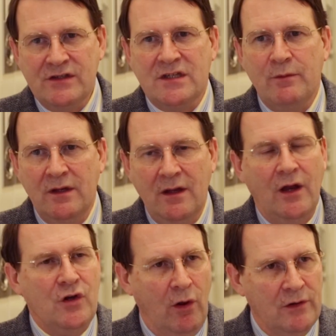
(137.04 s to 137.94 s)
it's to be
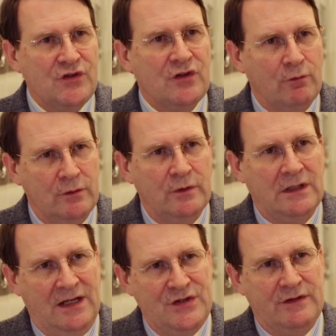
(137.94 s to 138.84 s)
knowledge that we
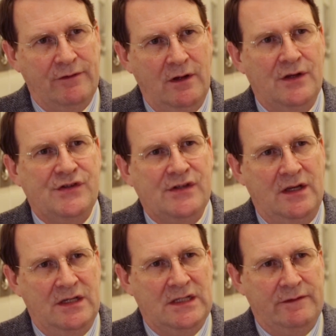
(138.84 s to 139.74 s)
would classify as
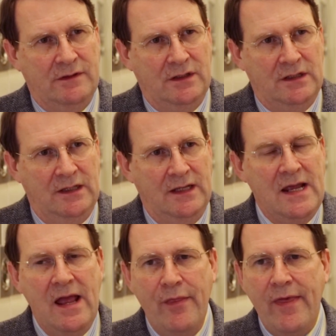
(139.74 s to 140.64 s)
scientific,
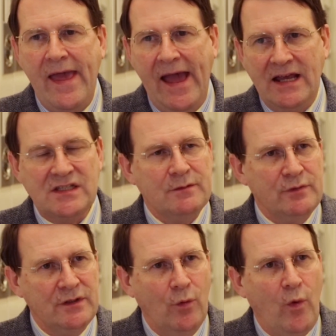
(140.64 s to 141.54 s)
there has to
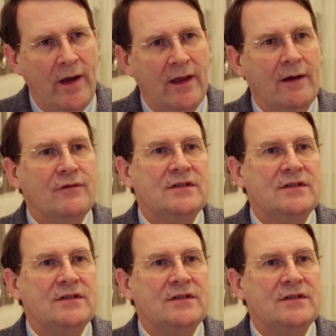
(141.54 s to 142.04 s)
be a way of